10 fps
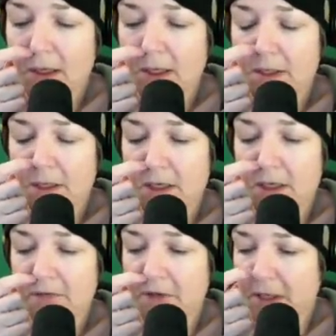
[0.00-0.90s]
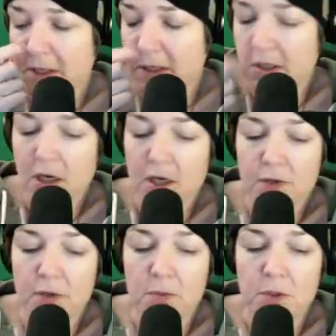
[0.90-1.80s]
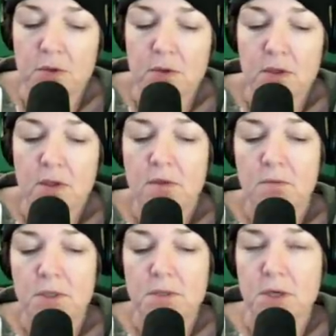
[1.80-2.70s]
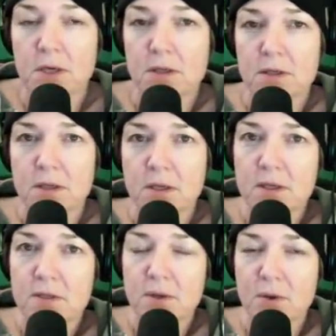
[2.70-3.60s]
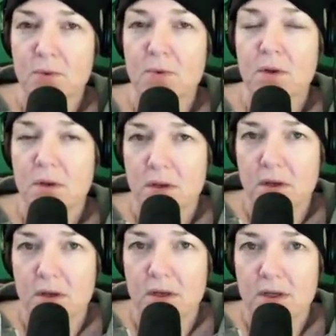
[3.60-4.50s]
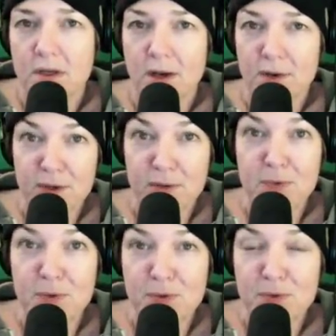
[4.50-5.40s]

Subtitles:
It's kind of like an autoimmune response. So in a healthy immune